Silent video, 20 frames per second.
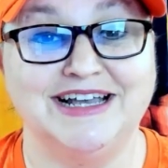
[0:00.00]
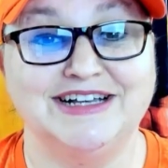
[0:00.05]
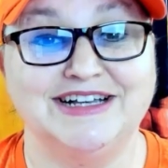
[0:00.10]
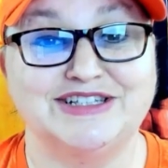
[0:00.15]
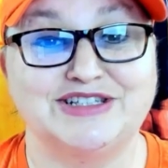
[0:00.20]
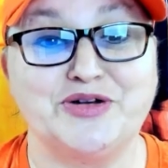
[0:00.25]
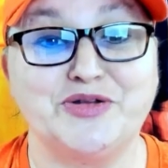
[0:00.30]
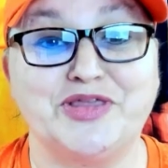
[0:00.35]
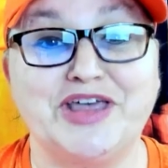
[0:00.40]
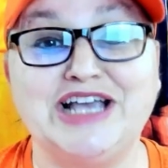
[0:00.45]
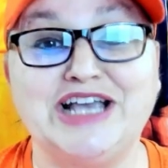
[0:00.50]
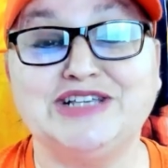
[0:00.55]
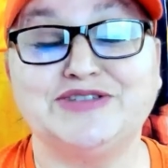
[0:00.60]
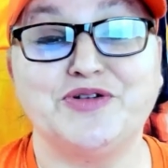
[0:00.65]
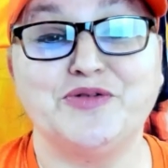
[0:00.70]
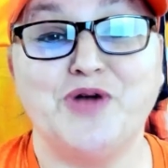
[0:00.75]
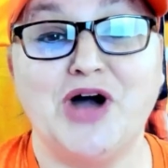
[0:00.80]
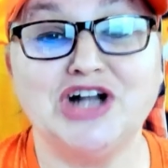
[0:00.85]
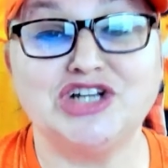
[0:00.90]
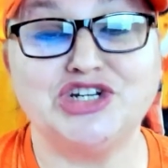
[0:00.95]
So thanks
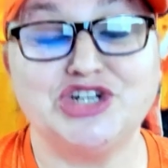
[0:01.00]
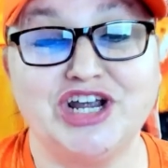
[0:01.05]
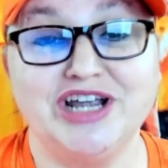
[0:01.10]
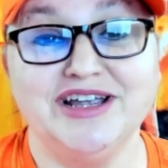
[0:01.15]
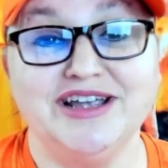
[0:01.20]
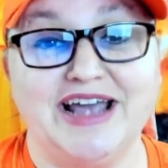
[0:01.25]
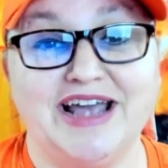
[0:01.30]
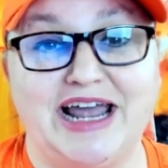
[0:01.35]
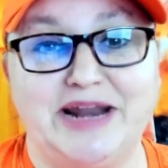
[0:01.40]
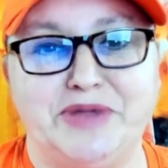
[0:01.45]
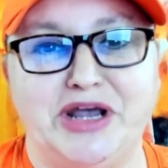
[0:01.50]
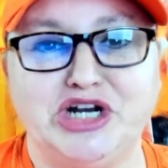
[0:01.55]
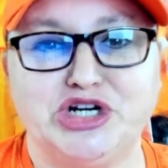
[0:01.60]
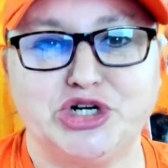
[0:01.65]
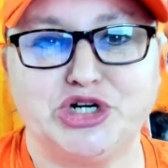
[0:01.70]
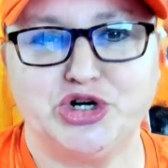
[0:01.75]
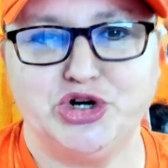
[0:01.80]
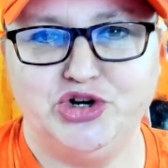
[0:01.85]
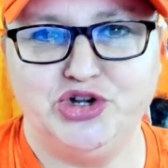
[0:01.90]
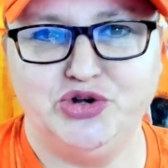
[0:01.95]
for watching and make
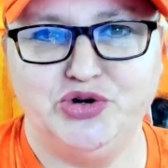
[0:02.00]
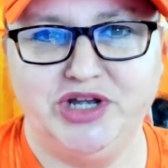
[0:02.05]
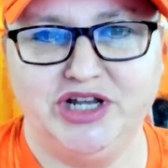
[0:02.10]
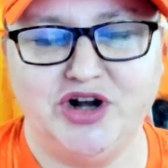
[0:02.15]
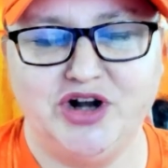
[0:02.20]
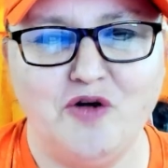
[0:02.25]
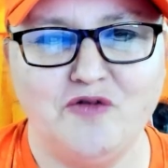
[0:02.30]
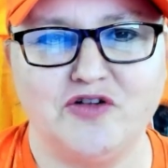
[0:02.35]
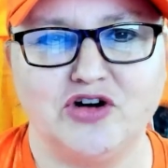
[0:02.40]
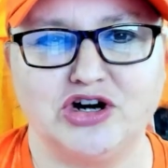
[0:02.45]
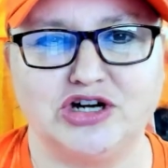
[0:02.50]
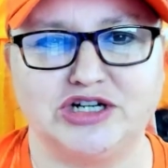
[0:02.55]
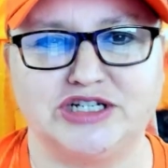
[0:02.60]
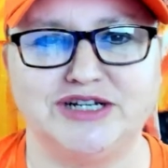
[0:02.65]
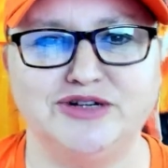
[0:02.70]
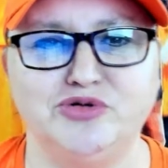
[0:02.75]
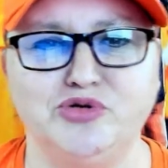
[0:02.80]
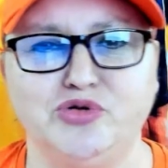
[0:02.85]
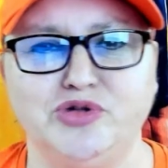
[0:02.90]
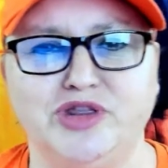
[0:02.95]
sure you get over
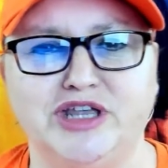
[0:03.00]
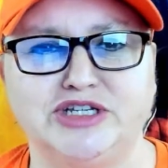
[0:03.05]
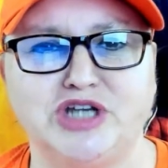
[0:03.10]
to the